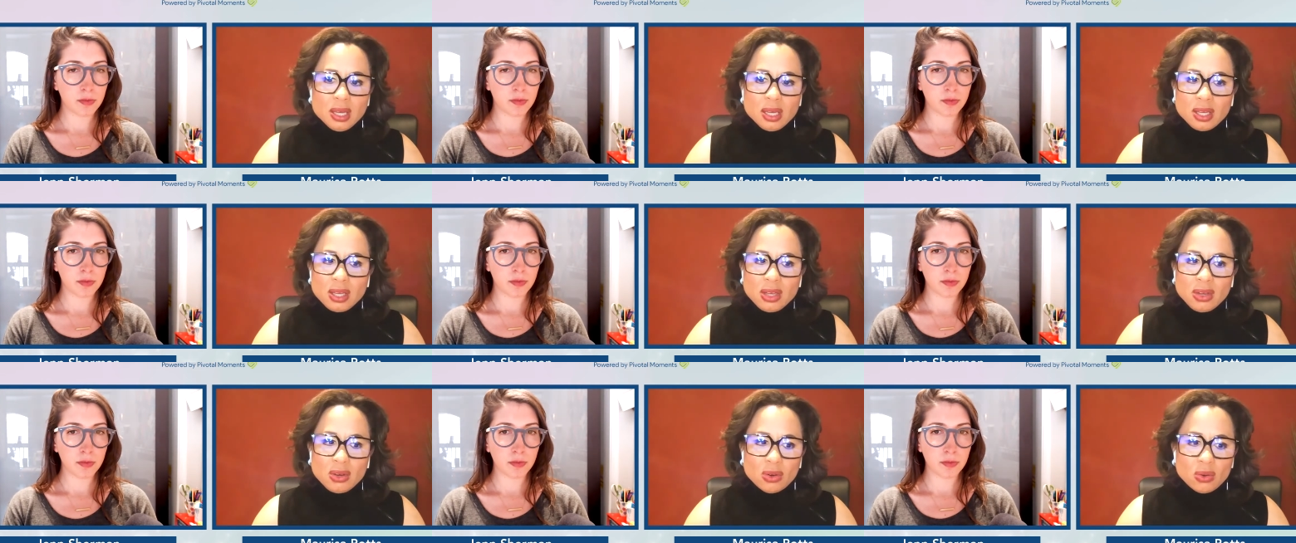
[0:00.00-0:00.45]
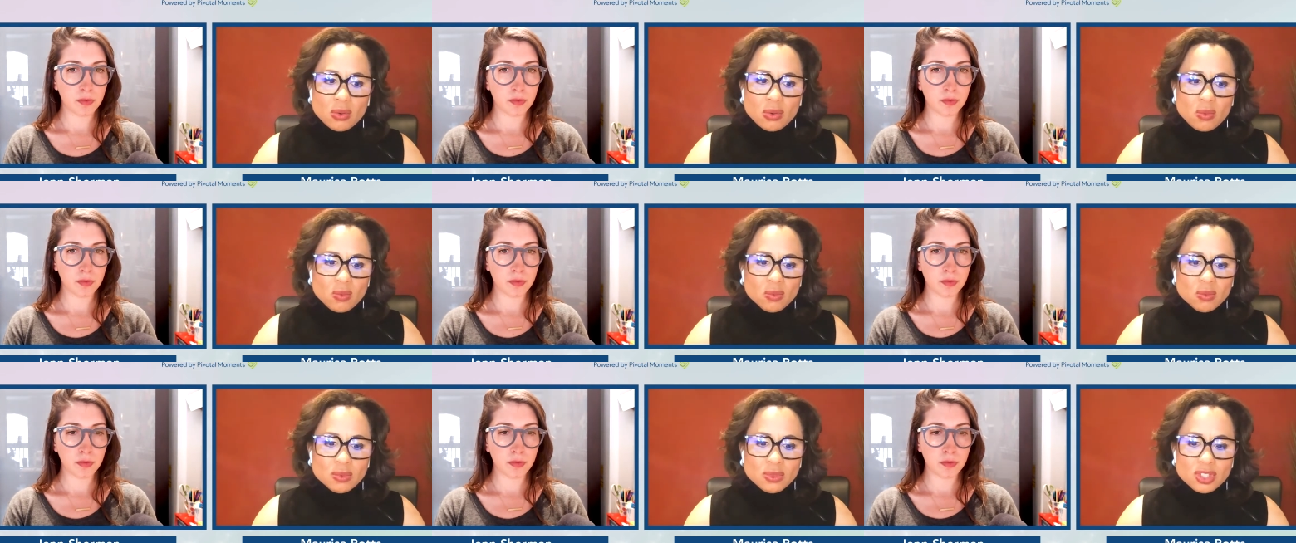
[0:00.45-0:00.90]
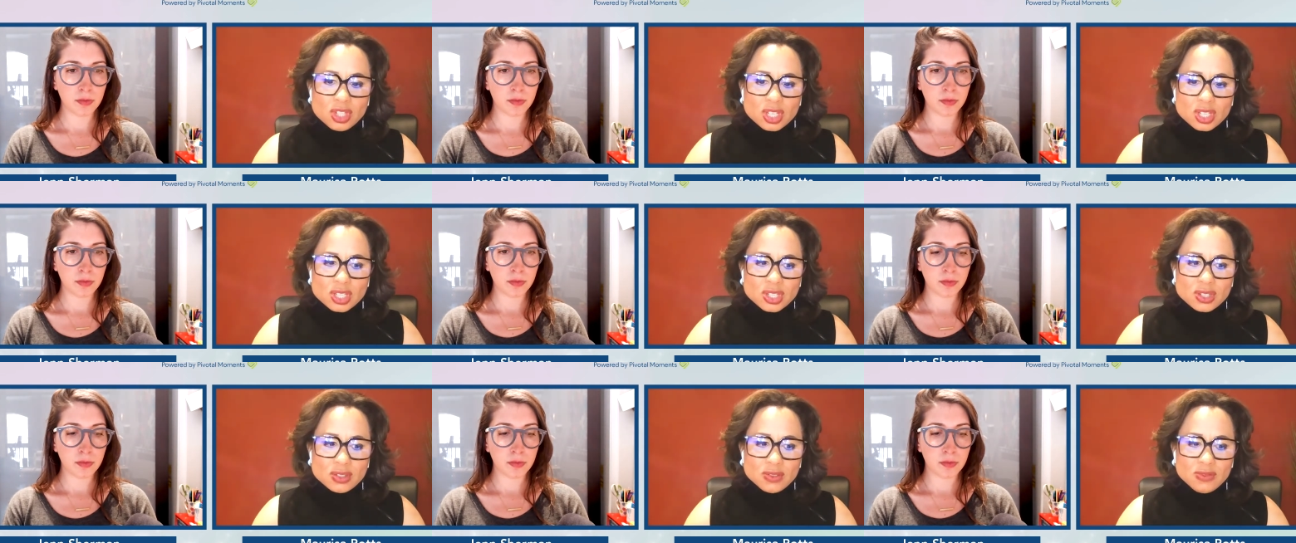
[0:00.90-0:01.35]
Speaker 1: you know,
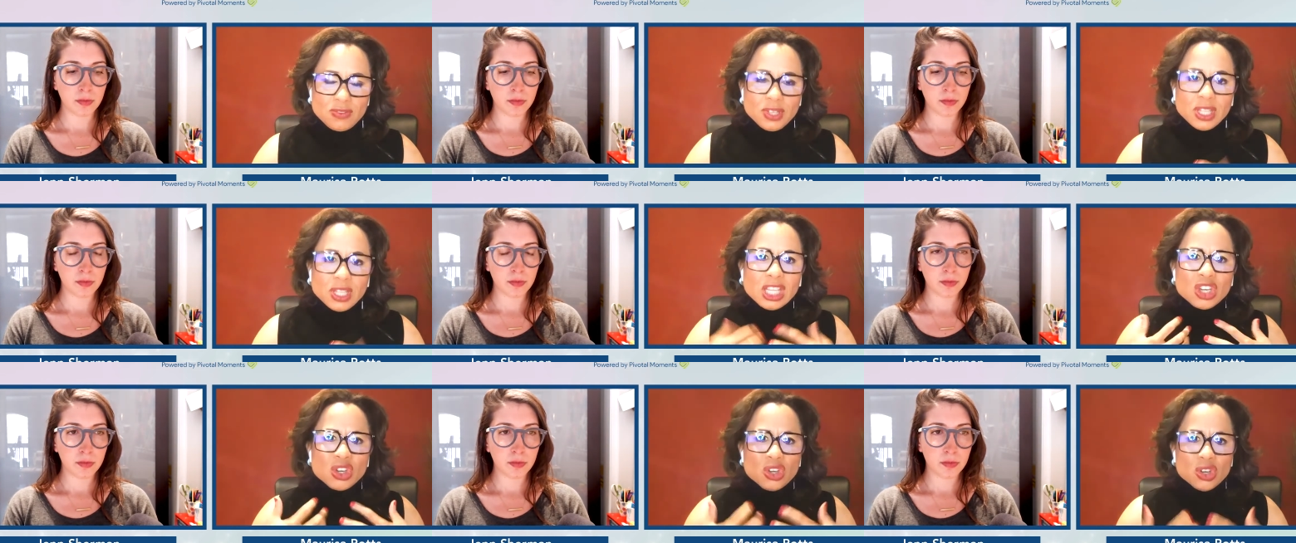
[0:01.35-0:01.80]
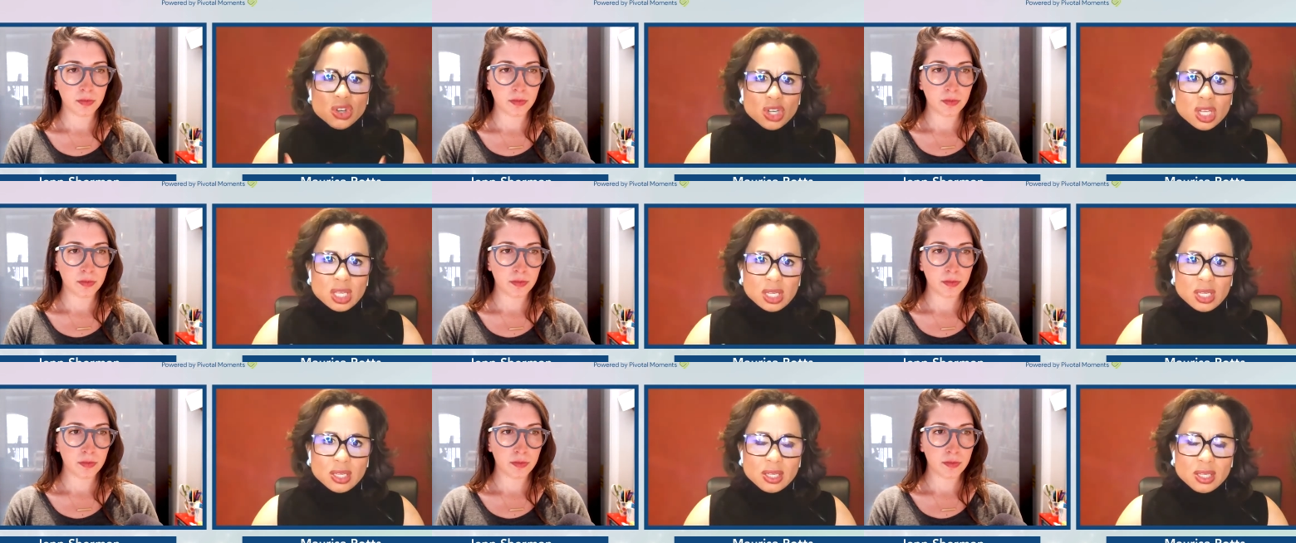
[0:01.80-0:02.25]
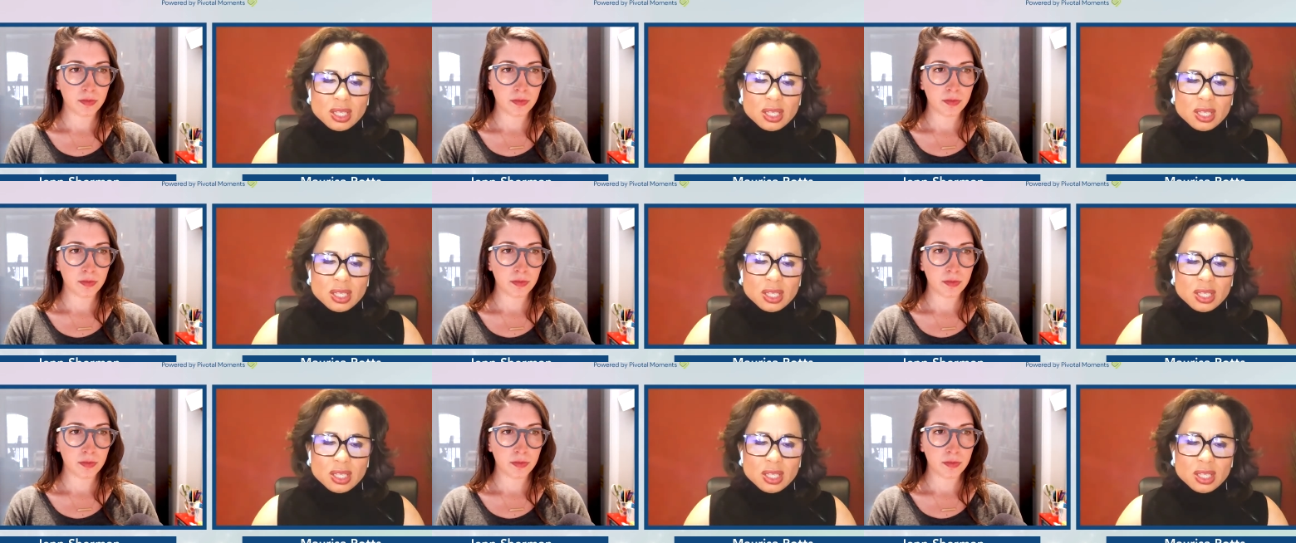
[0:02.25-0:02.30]
just feeling good,